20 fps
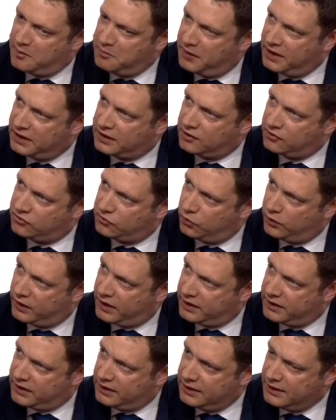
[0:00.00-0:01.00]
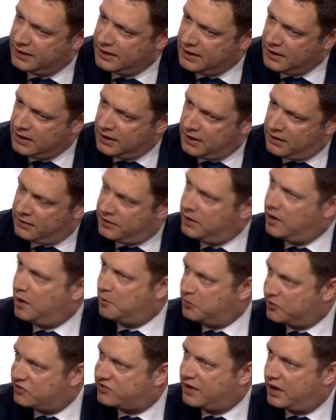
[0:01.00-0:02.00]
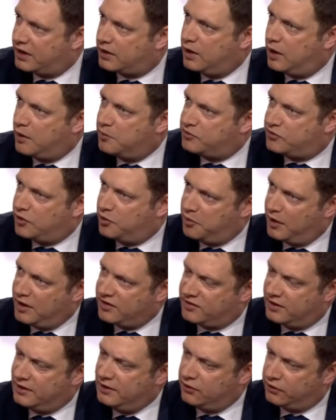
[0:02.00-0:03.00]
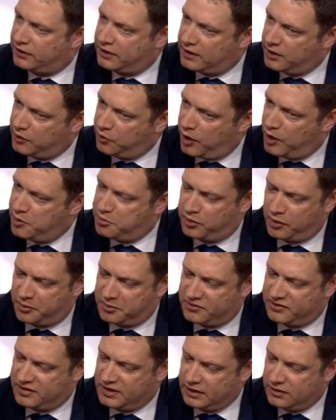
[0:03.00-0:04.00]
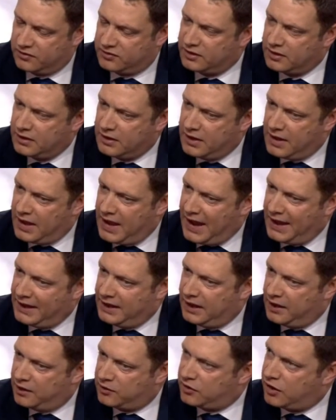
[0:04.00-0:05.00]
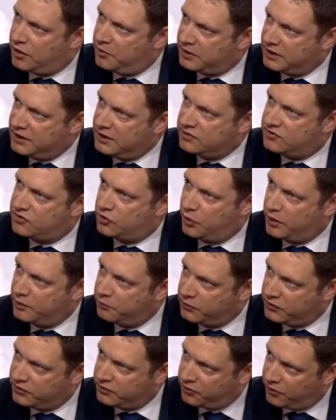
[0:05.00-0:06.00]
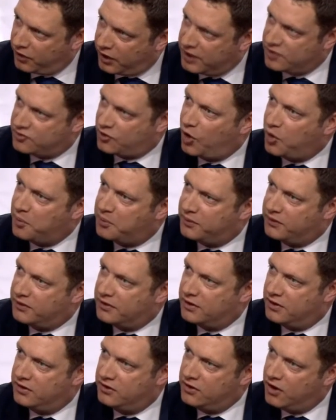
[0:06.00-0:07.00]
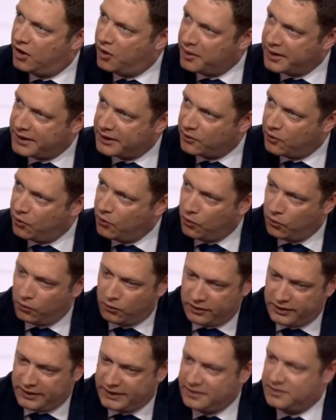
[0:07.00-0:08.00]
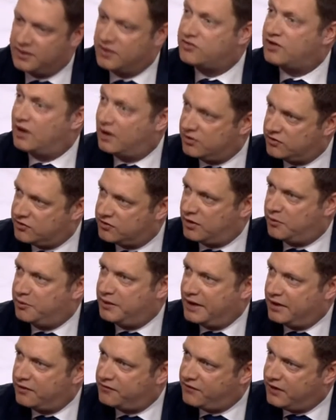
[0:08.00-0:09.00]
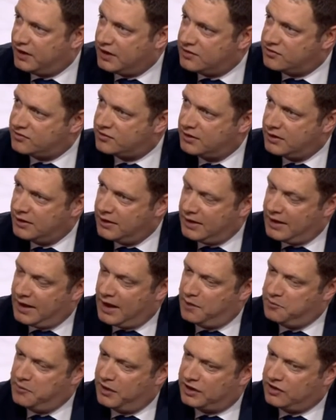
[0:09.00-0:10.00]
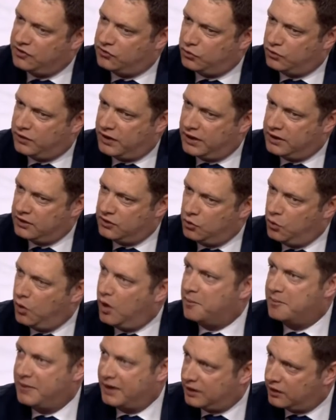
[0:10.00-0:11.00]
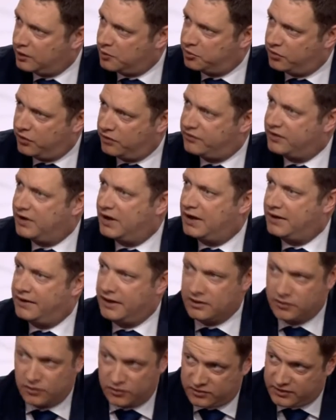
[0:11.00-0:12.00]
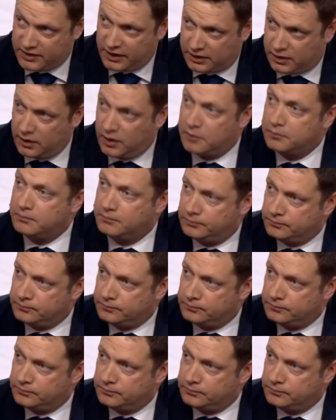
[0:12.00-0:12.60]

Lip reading: making sure that the numbers stack up. So basically looking at the right properties and going into it with your eyes open, knowing all the challenges that we now face, and making sure that you are making a profit and they do stack up.